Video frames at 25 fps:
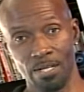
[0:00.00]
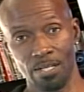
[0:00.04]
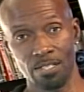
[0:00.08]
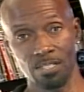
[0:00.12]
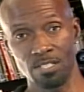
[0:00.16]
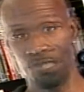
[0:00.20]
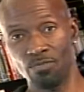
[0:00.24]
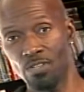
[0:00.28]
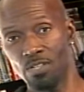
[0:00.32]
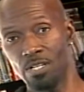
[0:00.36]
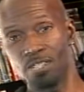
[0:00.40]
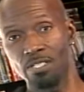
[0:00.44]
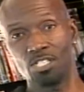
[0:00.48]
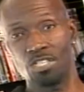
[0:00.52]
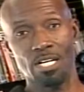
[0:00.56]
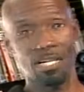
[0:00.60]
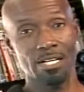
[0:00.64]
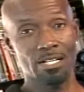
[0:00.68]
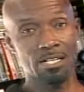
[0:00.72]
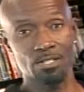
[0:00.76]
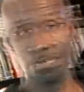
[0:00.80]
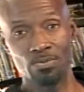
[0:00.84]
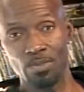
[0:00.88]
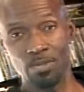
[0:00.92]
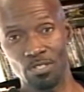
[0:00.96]
if the
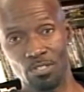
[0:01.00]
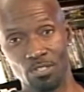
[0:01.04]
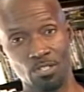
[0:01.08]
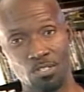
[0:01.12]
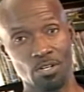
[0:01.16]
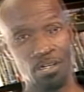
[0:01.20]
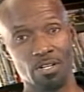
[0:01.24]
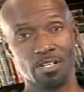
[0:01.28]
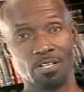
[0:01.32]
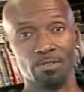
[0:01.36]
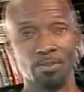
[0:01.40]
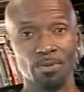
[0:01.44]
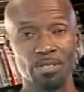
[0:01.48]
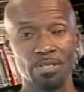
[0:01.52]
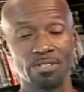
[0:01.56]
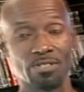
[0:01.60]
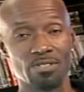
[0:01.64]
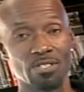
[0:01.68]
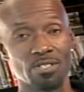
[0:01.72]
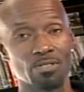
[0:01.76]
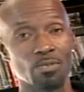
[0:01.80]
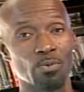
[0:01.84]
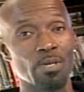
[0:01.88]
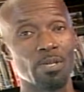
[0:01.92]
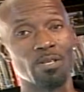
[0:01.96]
Chinese want to turn it on, he
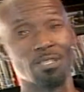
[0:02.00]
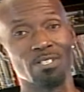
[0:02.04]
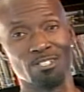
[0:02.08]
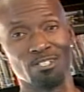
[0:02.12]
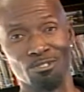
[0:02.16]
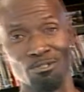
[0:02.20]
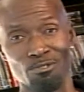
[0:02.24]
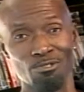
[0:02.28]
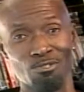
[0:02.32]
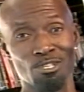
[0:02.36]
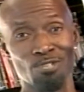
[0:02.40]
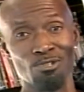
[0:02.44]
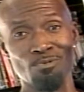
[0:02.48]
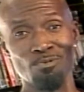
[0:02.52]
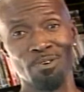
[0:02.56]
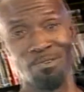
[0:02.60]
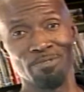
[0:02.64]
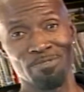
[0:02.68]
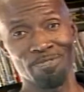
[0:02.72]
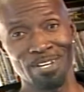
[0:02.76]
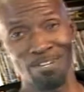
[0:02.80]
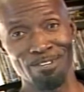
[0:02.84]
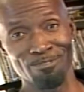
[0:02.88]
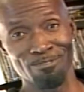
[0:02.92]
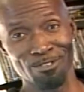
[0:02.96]
says, we're going to do you a
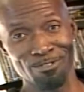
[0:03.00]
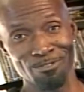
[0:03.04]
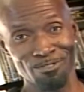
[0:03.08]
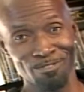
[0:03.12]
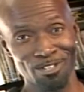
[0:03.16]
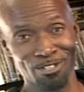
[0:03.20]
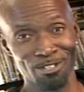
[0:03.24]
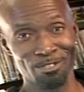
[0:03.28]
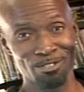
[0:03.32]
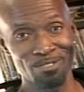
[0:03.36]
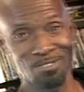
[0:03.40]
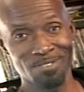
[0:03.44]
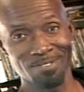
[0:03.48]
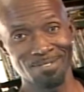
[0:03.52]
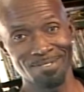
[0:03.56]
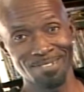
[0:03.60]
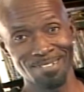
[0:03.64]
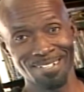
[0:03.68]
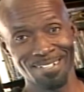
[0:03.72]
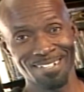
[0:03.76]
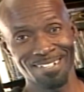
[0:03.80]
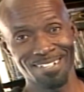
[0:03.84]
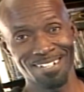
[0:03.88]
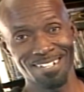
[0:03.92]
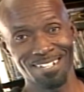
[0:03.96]
favor first.
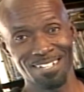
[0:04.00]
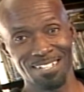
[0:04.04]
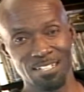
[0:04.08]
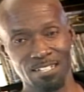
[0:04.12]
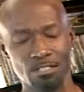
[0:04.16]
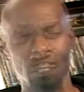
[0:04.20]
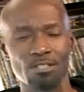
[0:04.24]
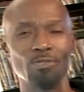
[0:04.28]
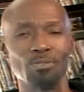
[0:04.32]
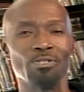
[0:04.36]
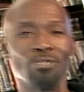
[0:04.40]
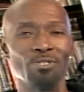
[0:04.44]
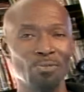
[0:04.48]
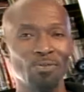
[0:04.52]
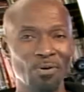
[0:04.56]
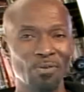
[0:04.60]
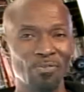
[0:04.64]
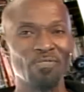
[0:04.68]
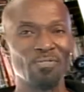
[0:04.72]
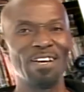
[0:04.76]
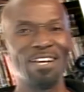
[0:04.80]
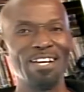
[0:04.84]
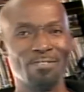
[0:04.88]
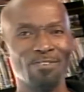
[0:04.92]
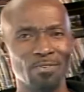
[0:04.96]
Let's do you a
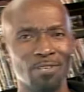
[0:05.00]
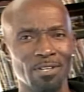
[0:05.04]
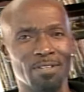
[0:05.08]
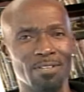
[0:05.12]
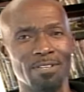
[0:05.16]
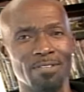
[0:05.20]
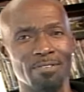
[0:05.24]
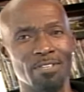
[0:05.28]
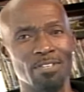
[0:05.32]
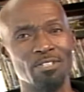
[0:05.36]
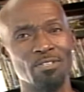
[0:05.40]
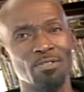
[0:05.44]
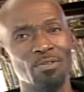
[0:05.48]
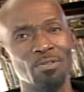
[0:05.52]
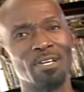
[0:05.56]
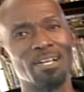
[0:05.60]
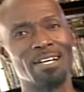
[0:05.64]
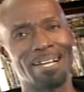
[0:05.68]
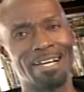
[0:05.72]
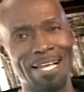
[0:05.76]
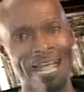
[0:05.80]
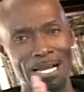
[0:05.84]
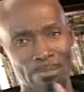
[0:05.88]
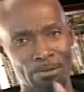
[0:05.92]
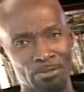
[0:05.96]
favor. And then you can
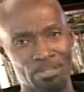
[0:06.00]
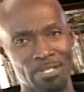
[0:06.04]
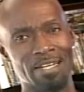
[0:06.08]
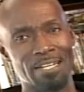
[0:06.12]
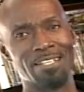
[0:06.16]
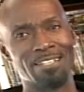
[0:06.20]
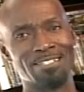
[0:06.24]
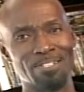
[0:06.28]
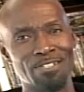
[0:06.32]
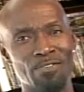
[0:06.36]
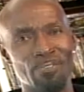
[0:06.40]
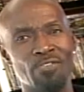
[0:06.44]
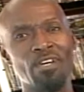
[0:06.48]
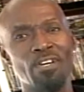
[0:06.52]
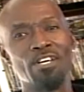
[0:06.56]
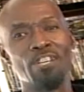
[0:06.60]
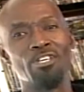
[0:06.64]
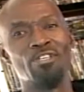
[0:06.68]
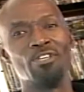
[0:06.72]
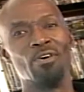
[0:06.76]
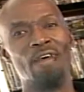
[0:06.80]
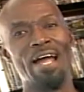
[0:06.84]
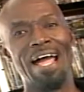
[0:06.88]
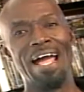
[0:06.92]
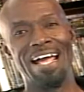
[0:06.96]
couch it as if
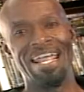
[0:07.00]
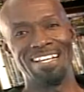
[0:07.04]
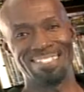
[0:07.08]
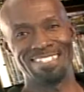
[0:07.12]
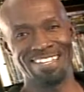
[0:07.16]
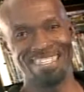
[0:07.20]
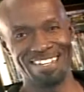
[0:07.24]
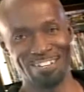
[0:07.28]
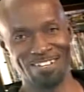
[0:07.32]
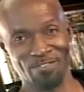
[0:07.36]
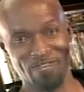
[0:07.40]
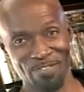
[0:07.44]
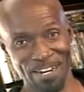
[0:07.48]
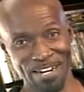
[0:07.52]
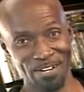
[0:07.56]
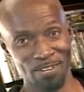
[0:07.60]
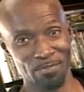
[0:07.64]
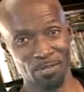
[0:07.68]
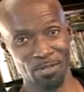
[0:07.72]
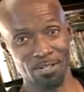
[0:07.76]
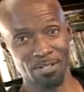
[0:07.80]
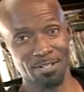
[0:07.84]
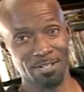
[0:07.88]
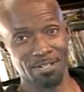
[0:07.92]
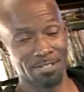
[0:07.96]
you're asking a
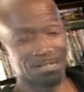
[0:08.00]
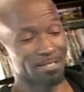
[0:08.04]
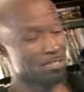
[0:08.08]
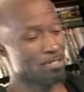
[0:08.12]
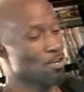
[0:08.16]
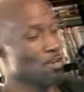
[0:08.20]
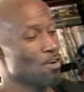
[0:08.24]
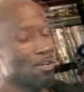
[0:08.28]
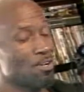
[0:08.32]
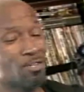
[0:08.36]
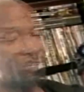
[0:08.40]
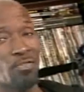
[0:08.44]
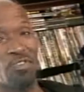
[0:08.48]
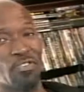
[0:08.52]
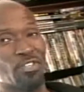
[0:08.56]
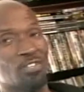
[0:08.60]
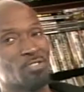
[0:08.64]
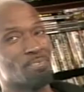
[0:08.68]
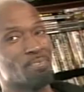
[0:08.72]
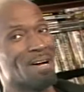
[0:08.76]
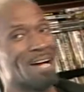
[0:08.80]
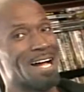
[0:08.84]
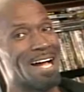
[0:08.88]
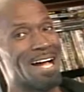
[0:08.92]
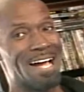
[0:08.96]
favor. It's all this
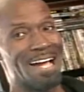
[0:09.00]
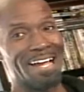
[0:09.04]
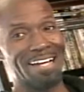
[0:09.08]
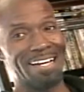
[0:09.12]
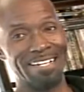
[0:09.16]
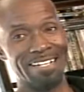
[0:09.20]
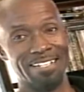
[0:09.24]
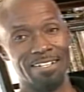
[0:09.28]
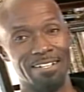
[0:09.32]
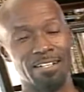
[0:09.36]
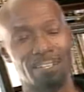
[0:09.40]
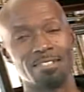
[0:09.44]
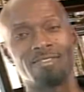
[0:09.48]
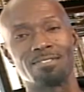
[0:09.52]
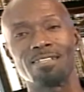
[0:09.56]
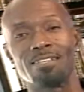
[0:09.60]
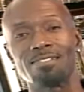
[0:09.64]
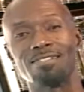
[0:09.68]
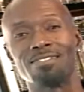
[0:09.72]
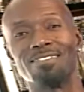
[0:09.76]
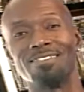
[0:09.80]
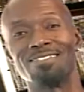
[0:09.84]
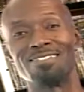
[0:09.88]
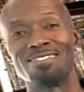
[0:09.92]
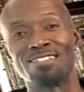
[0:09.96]
behind it. It's
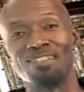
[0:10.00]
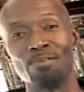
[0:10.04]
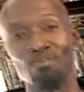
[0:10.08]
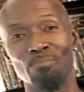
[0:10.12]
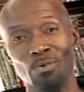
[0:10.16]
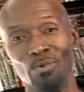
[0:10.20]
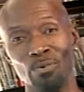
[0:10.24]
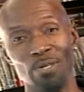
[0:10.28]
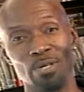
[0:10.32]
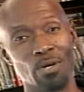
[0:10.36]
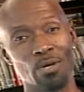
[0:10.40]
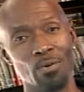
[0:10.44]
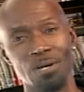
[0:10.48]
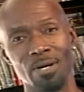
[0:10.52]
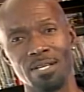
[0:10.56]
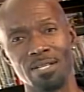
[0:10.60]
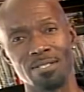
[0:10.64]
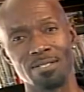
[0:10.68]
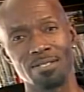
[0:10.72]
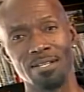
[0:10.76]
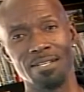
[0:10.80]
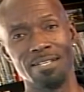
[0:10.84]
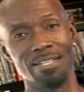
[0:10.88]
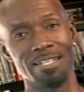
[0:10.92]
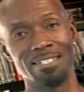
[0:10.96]
such a simple
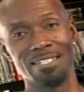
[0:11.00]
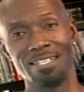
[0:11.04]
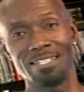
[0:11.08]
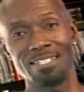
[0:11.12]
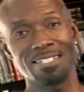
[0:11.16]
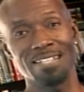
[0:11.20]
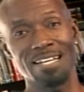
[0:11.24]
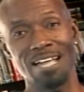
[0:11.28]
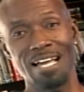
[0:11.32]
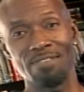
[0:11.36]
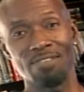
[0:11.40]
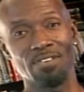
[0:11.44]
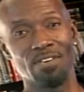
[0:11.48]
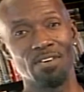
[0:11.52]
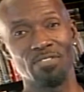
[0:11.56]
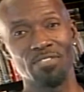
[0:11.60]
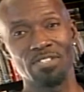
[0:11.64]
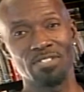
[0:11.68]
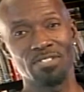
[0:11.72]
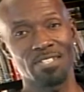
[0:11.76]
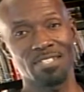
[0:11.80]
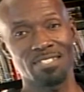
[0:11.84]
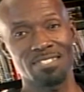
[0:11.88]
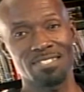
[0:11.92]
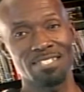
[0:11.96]
request, and it doesn't have all these
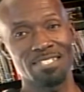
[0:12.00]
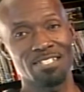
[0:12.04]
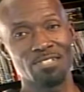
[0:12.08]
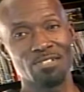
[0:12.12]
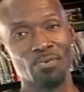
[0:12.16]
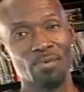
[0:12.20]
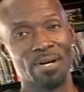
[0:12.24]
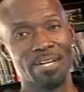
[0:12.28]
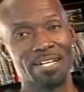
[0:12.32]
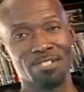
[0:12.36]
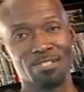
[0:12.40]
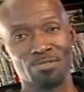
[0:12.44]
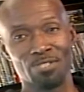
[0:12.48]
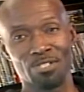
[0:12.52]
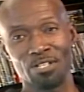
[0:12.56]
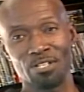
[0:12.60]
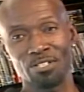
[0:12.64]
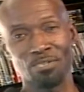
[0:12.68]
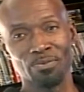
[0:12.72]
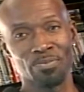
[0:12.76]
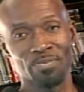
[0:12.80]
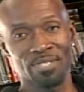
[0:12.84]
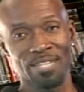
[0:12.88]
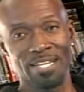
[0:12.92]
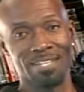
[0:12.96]
extenuating
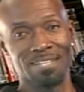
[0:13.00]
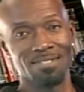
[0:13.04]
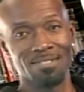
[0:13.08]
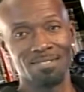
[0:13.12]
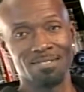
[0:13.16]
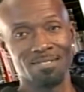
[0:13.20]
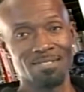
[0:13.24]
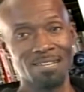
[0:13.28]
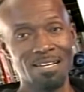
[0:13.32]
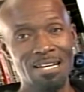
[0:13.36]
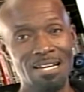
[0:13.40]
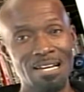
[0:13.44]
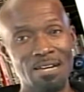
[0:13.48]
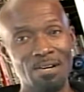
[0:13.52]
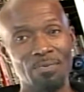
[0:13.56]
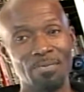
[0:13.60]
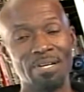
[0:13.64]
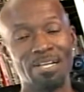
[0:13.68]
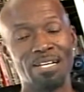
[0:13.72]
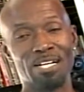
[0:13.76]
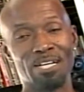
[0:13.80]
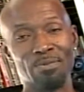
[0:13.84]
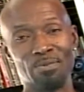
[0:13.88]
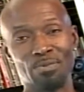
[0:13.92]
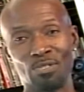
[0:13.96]
circumstances when it
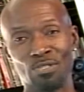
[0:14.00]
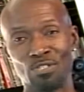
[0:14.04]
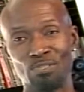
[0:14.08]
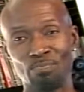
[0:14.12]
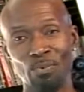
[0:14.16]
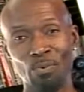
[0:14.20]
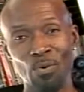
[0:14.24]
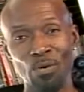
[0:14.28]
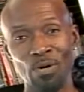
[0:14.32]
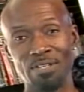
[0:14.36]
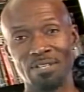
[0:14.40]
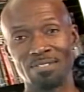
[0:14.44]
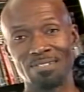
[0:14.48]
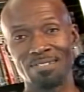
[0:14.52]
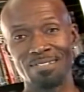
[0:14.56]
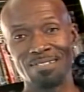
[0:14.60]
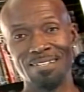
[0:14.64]
comes to sports.